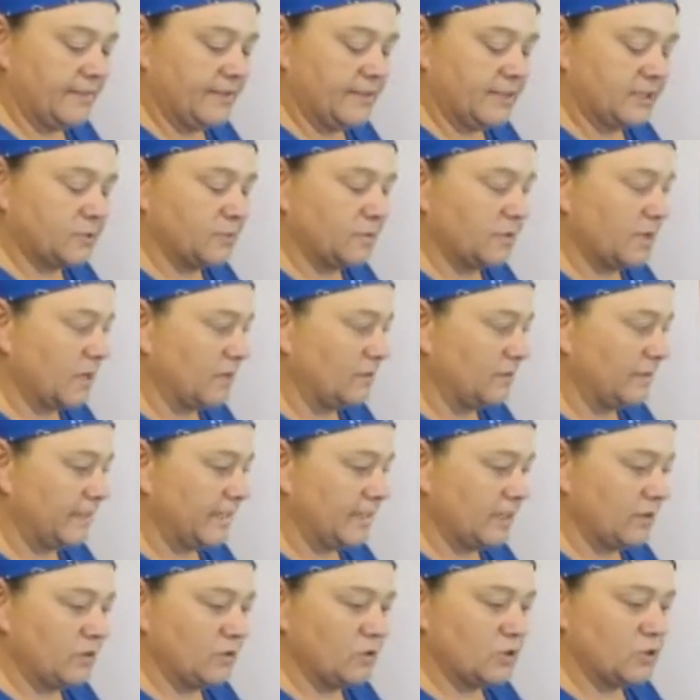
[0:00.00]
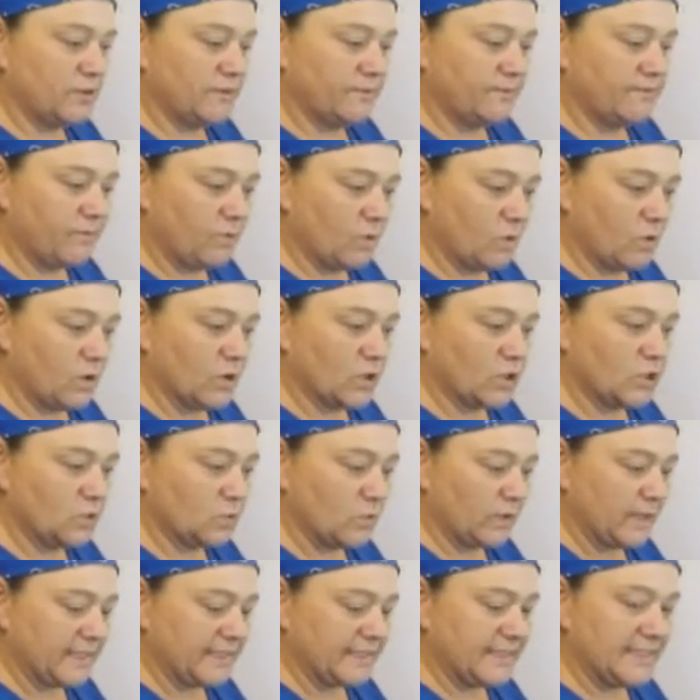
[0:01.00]
This one only goes to
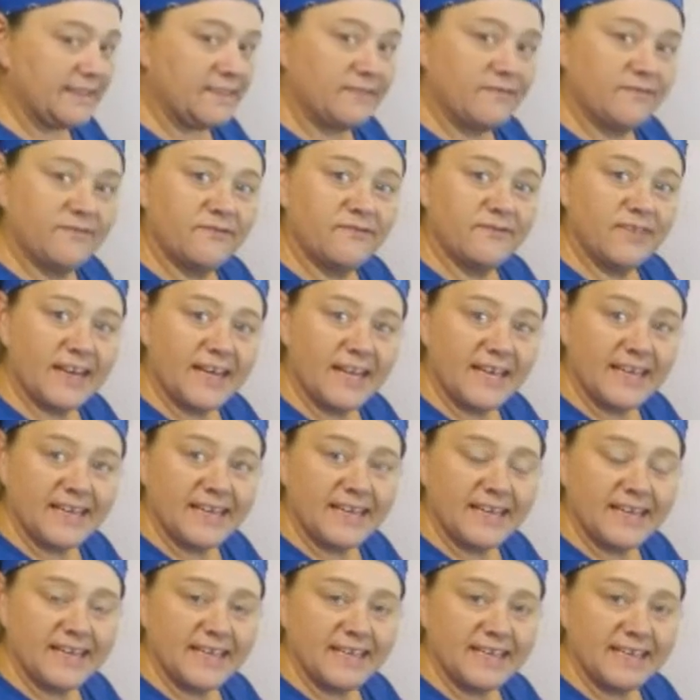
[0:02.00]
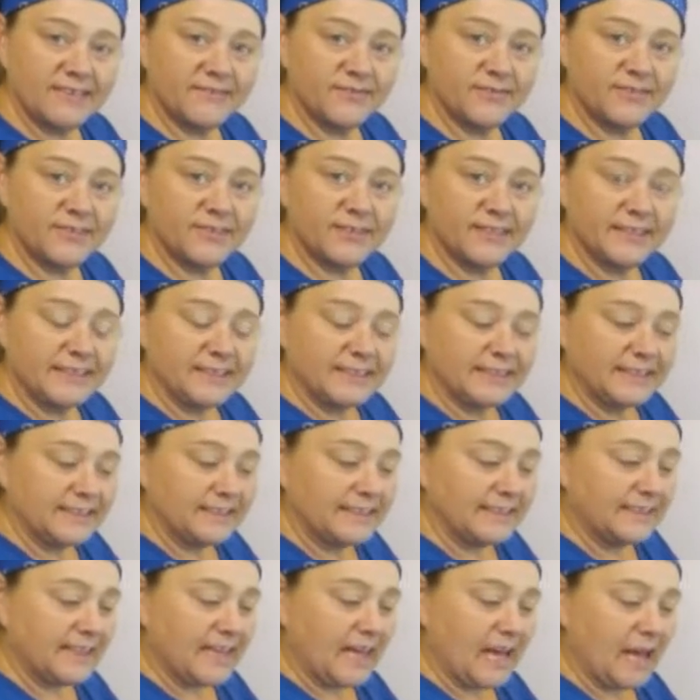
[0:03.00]
$4.25.
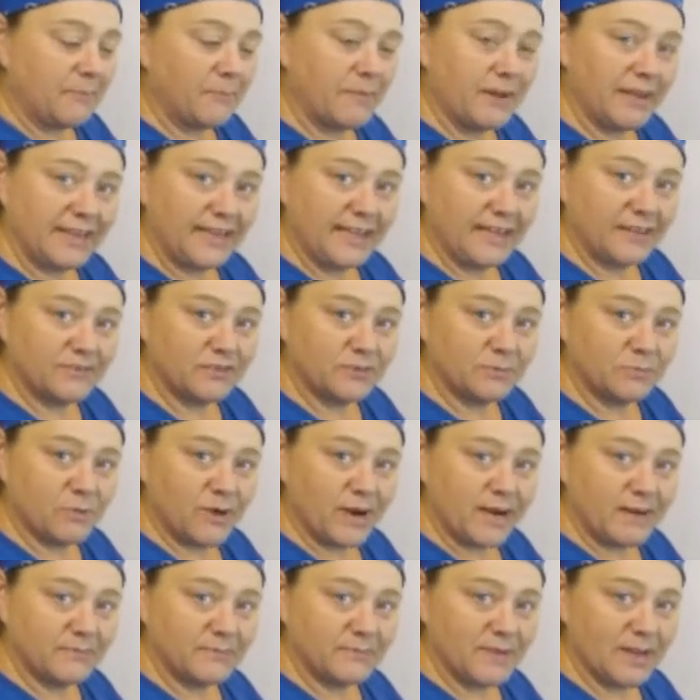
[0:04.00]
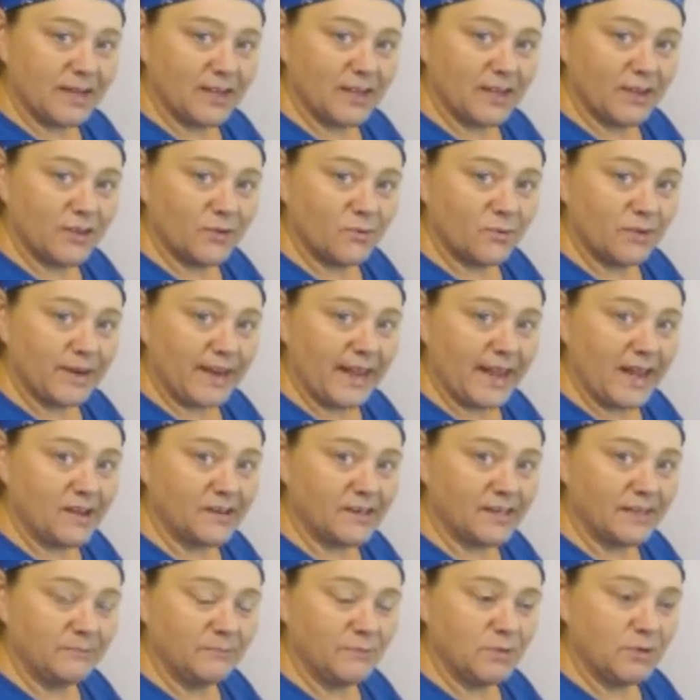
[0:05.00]
I might have to break my other one
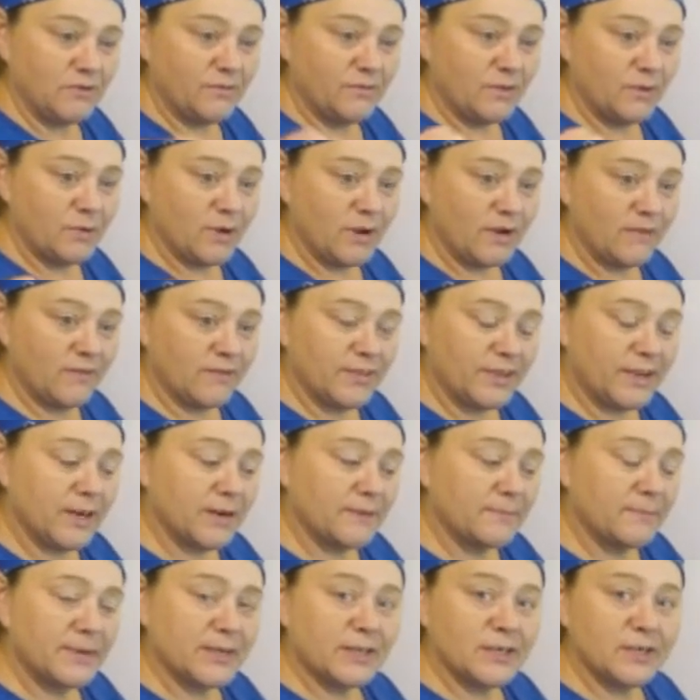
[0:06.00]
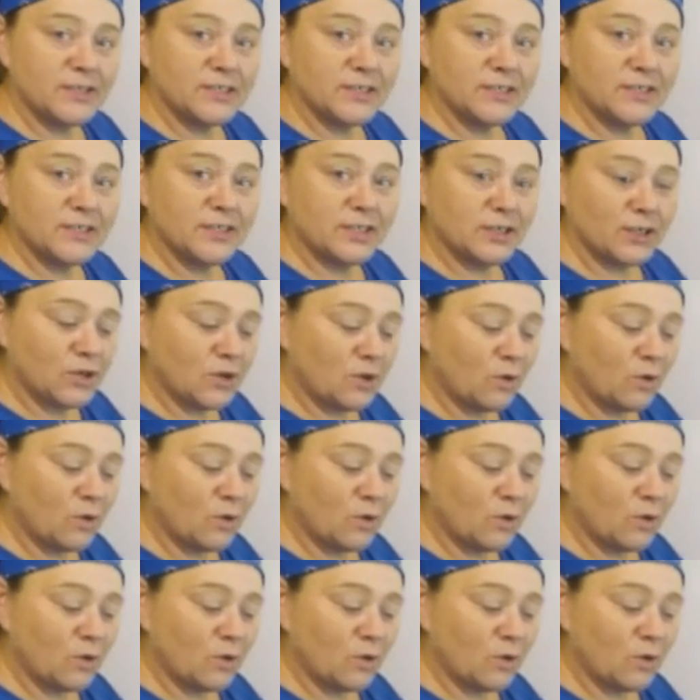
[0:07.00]
out and move you over there because the